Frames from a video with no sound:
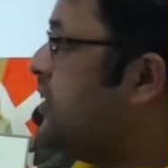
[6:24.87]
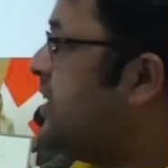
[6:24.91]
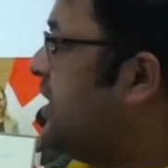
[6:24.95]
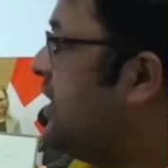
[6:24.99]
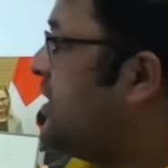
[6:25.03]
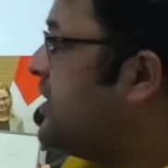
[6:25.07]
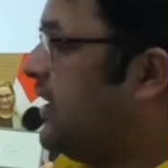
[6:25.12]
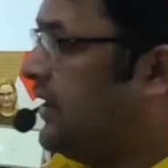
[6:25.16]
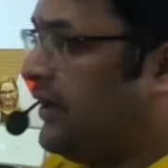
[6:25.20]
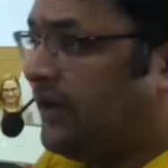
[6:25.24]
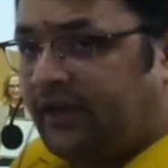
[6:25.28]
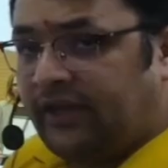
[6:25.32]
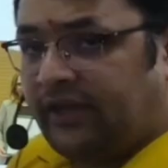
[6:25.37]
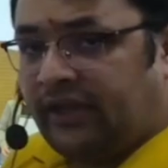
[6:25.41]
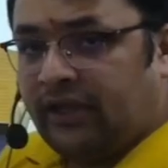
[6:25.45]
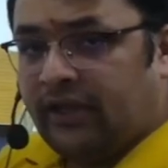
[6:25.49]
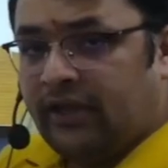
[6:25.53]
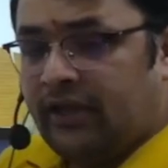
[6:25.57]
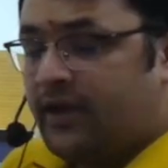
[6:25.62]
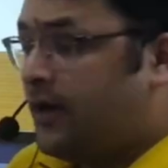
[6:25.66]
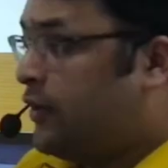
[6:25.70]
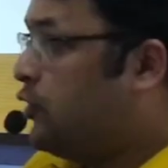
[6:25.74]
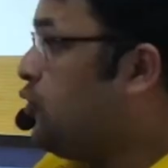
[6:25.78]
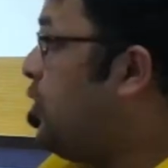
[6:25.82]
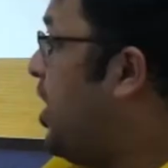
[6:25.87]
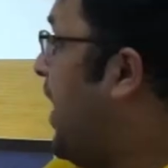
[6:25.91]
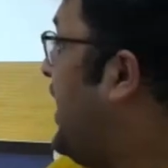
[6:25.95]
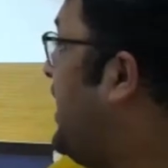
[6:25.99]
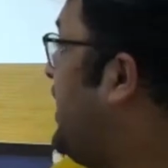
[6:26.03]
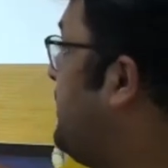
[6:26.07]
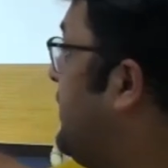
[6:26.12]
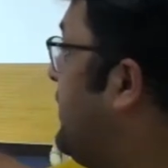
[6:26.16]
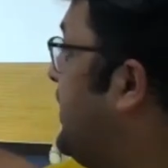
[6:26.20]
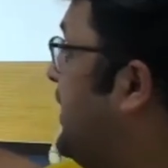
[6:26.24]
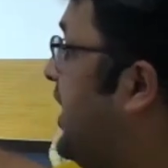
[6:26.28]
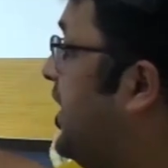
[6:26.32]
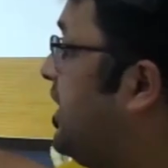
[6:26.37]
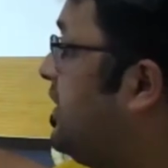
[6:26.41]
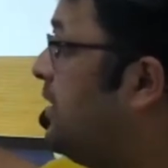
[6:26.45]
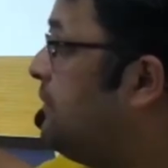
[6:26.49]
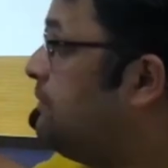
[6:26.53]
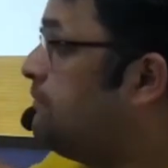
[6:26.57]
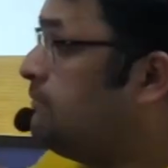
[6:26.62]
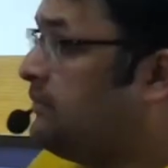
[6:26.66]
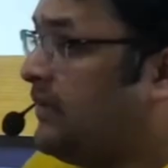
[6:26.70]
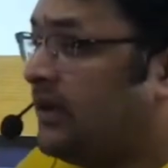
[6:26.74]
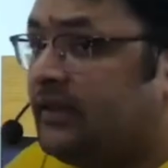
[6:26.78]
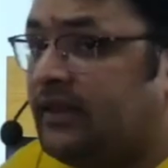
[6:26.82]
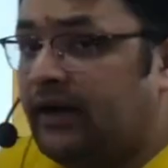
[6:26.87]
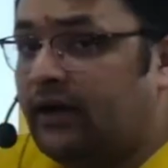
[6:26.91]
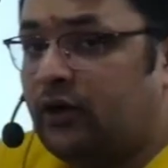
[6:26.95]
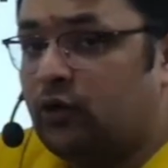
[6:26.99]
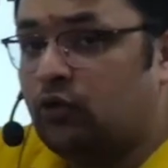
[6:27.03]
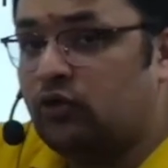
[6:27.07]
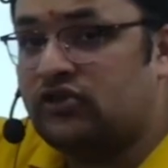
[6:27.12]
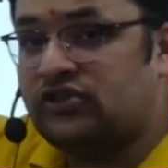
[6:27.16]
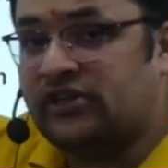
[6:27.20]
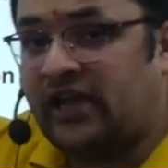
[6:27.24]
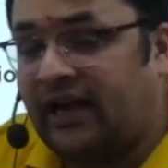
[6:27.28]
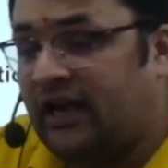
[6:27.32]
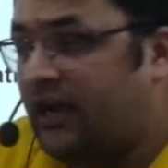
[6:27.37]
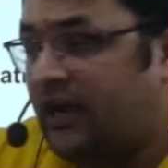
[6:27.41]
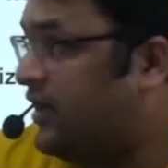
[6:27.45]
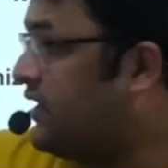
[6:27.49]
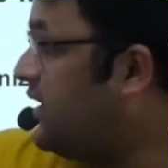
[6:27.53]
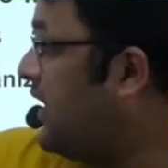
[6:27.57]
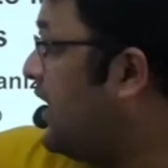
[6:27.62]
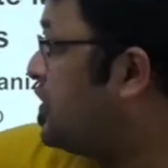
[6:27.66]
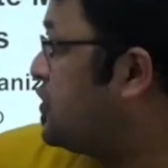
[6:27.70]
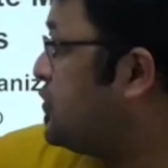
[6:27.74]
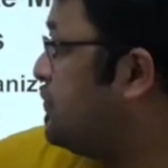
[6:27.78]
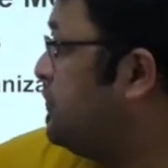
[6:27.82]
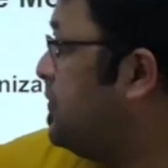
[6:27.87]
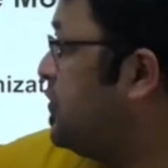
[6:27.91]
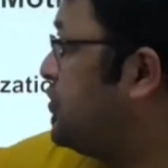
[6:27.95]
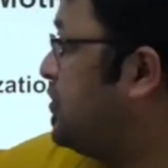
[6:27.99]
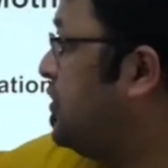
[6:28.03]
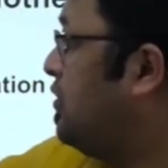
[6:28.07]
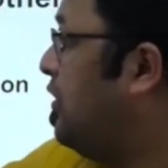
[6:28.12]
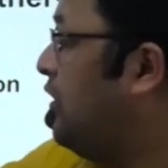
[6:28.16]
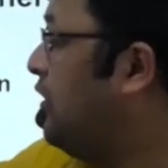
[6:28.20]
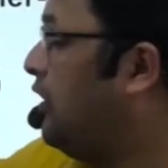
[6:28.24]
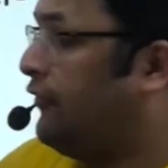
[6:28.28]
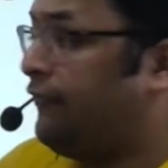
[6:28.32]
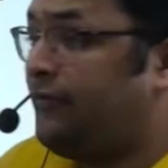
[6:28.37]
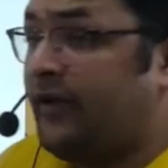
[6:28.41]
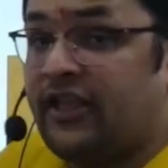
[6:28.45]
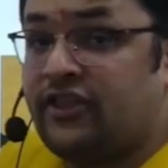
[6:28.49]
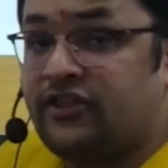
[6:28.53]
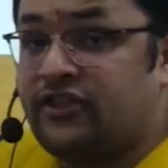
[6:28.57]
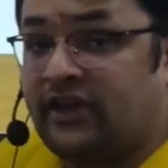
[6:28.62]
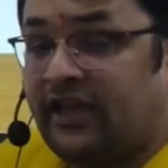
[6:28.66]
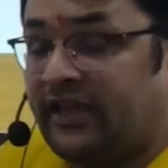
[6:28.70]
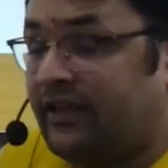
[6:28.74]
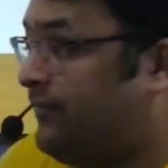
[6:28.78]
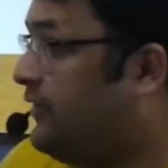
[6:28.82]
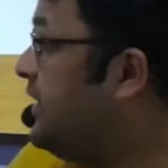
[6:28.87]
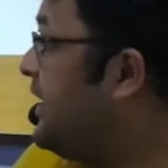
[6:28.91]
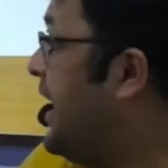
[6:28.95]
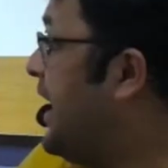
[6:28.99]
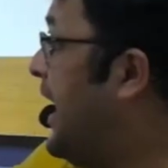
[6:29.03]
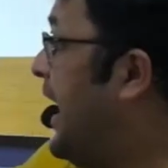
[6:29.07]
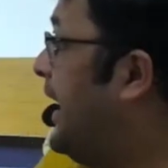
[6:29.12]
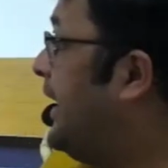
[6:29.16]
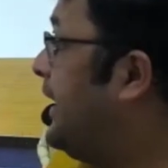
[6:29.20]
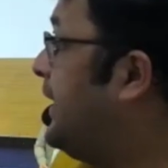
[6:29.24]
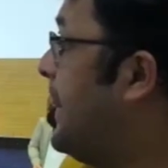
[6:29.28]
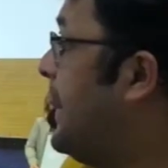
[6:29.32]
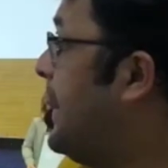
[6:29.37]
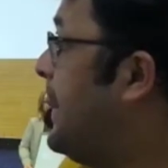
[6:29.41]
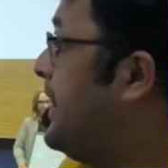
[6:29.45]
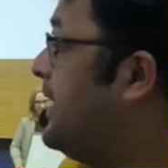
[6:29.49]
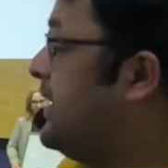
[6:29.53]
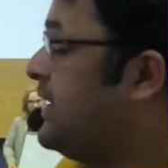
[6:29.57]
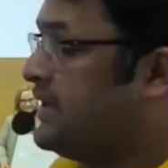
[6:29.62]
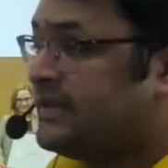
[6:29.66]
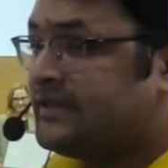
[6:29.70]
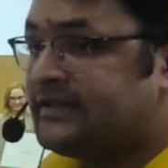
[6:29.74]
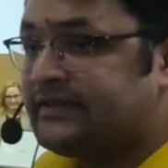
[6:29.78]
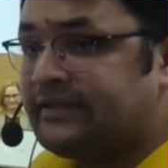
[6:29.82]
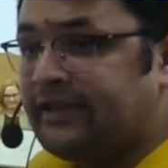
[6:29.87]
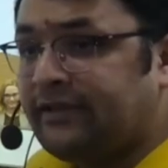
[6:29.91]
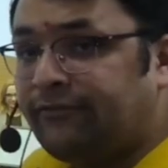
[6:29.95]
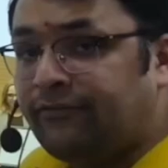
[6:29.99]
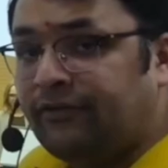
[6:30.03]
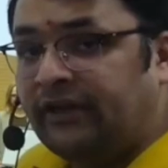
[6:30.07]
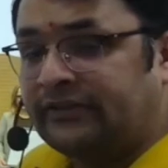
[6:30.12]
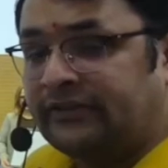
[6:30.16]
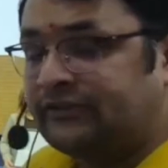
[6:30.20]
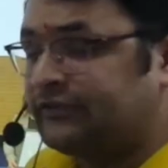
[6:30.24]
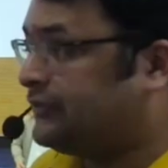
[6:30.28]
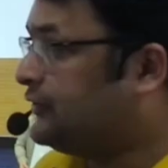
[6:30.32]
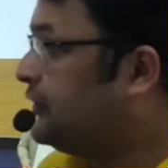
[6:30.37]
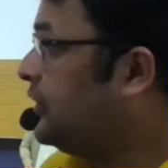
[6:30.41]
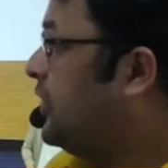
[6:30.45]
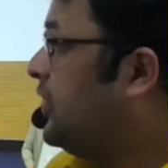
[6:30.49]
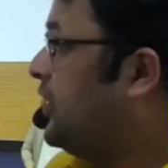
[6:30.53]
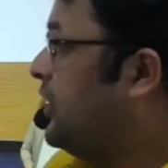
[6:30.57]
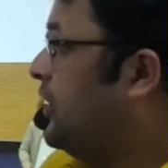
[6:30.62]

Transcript: country to eliminate the mother-to-child transmission of HIV and syphilis.